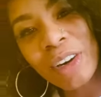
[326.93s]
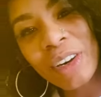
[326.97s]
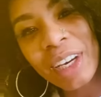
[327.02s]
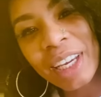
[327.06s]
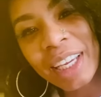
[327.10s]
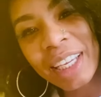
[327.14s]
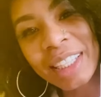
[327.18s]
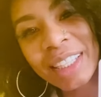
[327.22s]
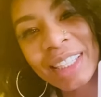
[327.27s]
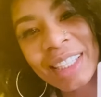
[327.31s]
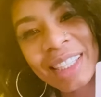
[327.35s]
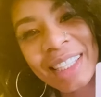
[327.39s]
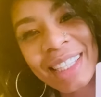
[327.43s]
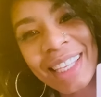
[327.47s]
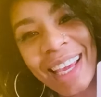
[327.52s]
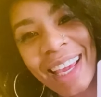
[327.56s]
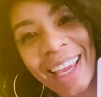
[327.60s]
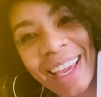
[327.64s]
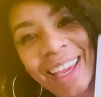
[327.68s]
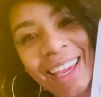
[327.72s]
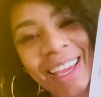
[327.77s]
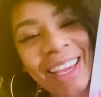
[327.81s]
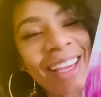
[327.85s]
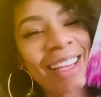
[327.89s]
it's
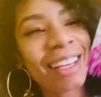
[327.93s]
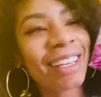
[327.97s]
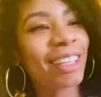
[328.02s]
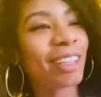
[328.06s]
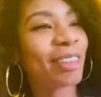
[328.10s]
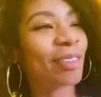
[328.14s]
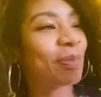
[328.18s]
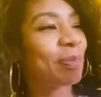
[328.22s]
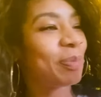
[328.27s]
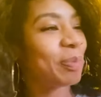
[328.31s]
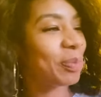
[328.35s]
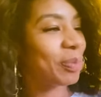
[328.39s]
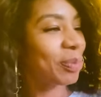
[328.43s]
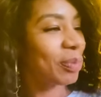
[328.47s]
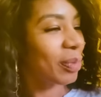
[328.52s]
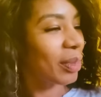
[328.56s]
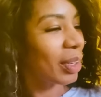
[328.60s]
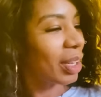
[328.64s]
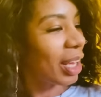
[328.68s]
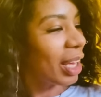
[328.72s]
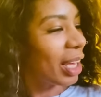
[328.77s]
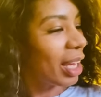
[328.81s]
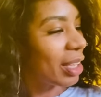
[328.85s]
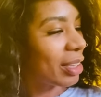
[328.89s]
saying
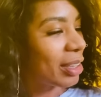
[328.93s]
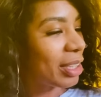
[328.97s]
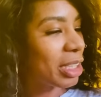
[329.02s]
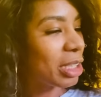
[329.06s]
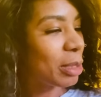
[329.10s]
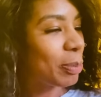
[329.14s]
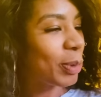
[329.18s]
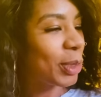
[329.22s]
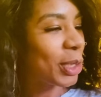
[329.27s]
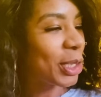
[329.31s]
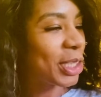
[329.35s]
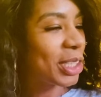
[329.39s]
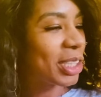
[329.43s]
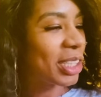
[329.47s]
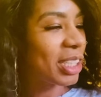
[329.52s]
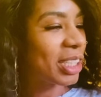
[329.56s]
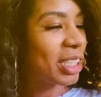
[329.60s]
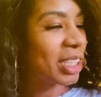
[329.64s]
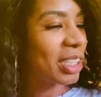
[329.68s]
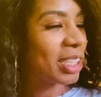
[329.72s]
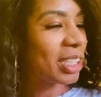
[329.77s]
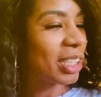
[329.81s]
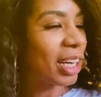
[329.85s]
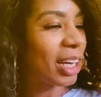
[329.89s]
this person is